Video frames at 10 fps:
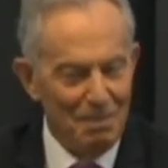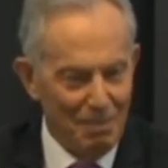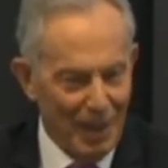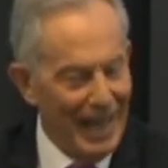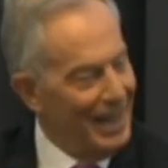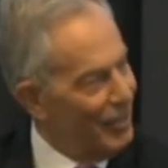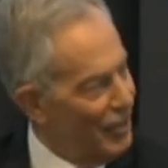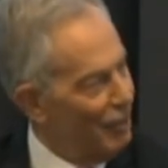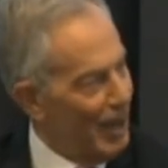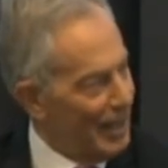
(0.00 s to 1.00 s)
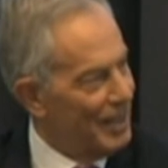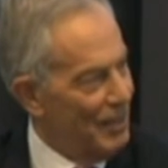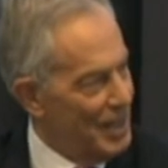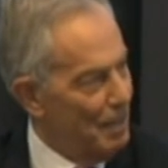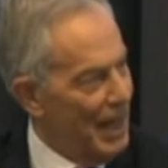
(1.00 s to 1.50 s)
playing to your
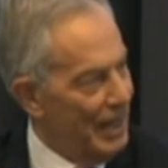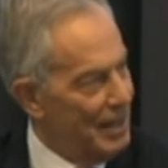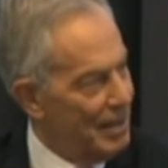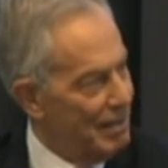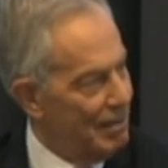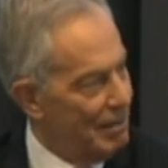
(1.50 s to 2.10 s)
activist base.